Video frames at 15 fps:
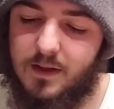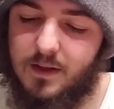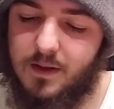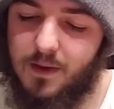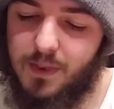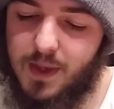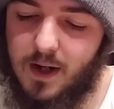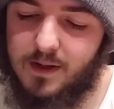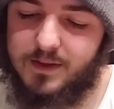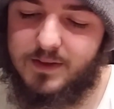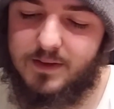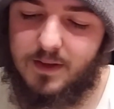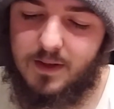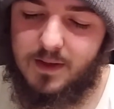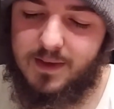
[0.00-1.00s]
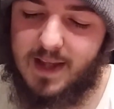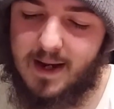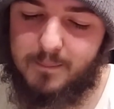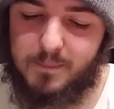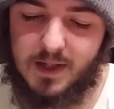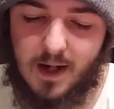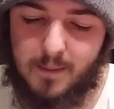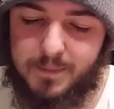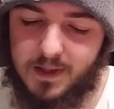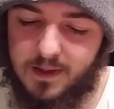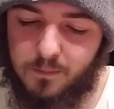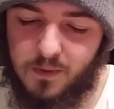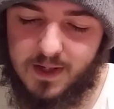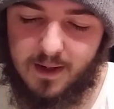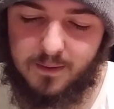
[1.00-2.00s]
Thus, that monopoly,
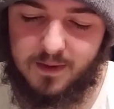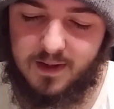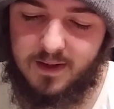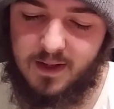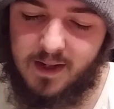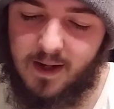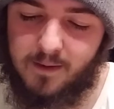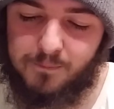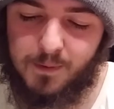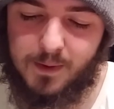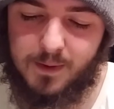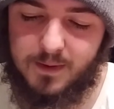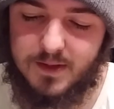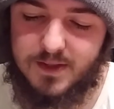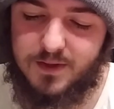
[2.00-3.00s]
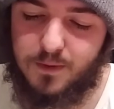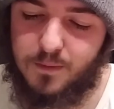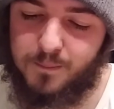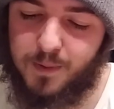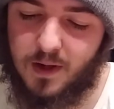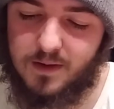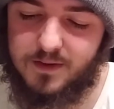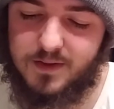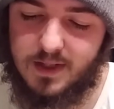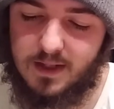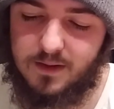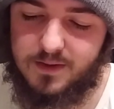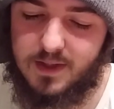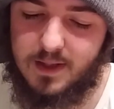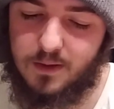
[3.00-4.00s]
without any effort on its own part,
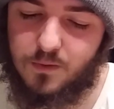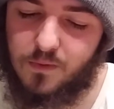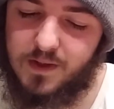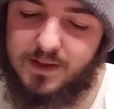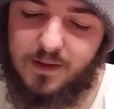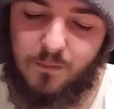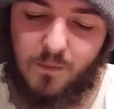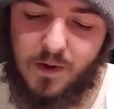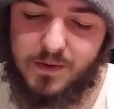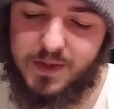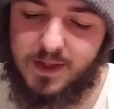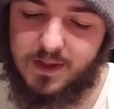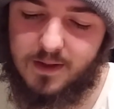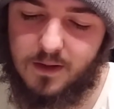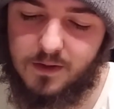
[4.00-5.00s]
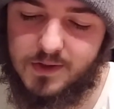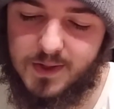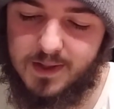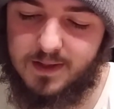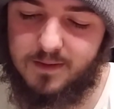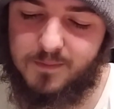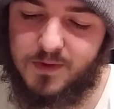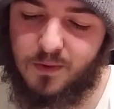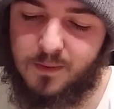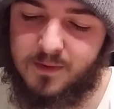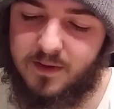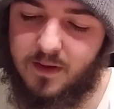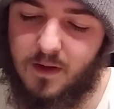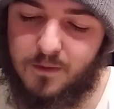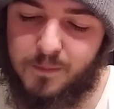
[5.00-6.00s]
shares the increasing wealth of the country and absorbs
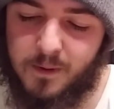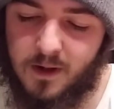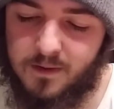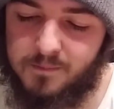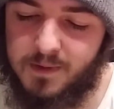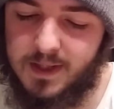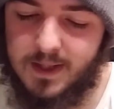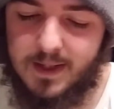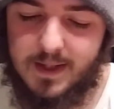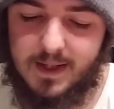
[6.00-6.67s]
a large part of it.